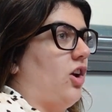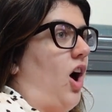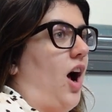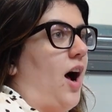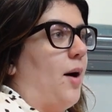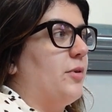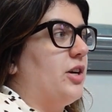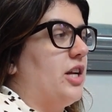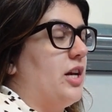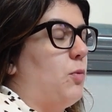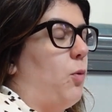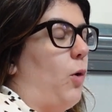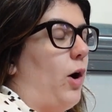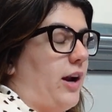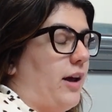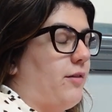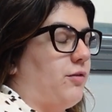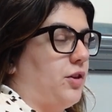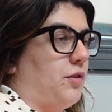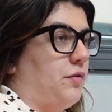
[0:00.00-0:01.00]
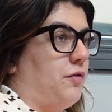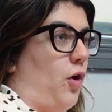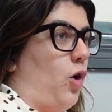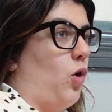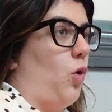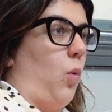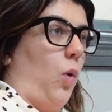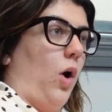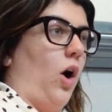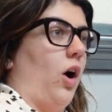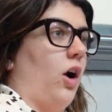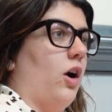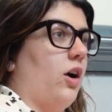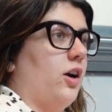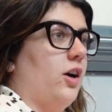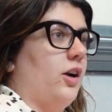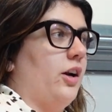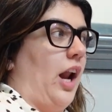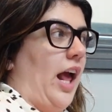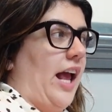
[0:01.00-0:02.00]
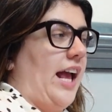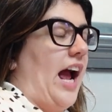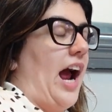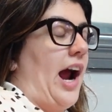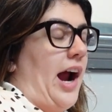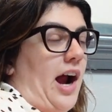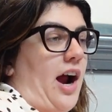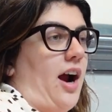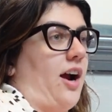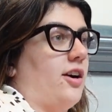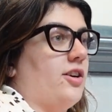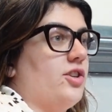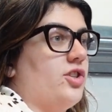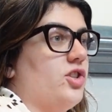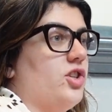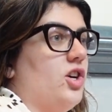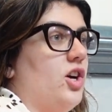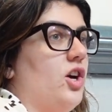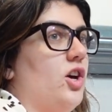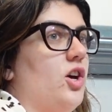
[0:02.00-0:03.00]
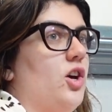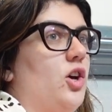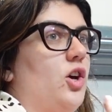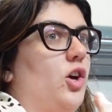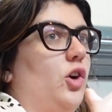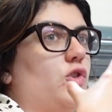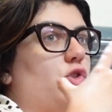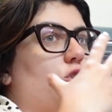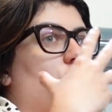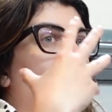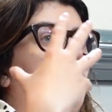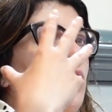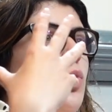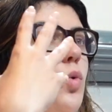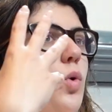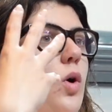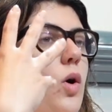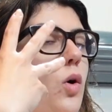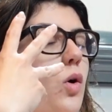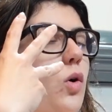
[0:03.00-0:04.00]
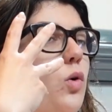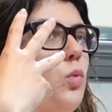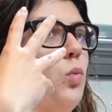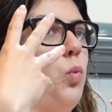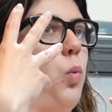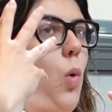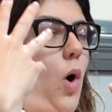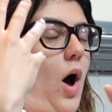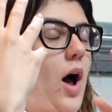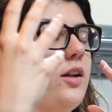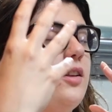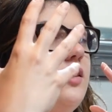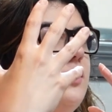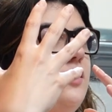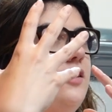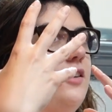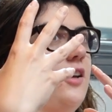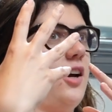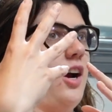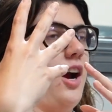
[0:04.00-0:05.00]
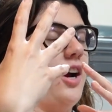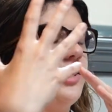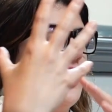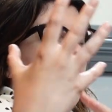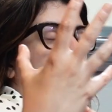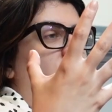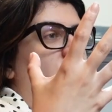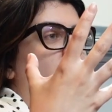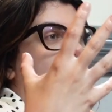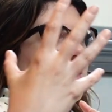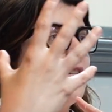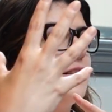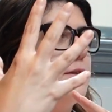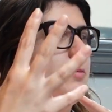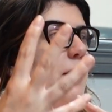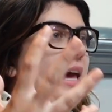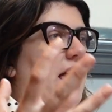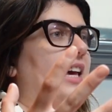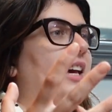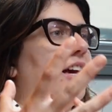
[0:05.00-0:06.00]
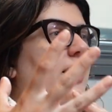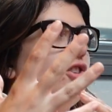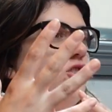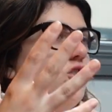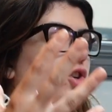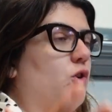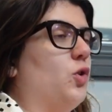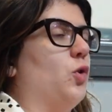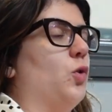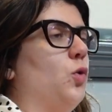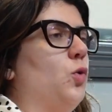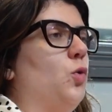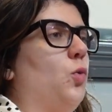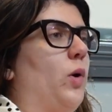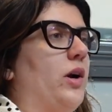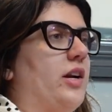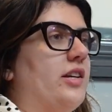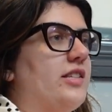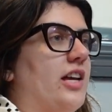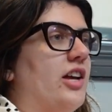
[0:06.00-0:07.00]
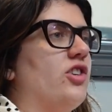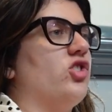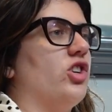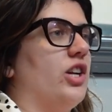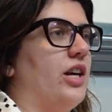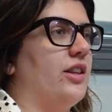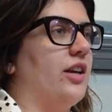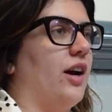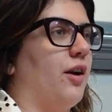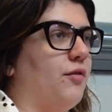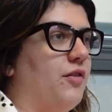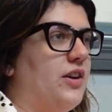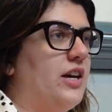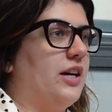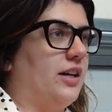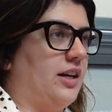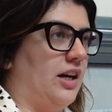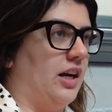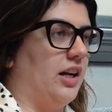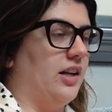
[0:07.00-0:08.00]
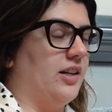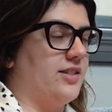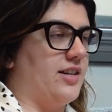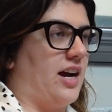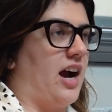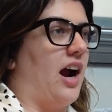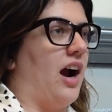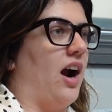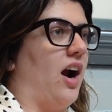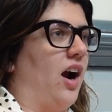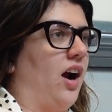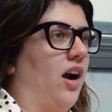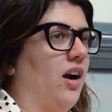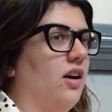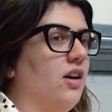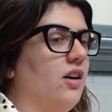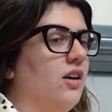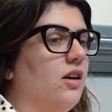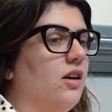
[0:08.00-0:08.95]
comedy, whatever the fuck work, like art, to what the Kardashians make and do when essentially their vehicles are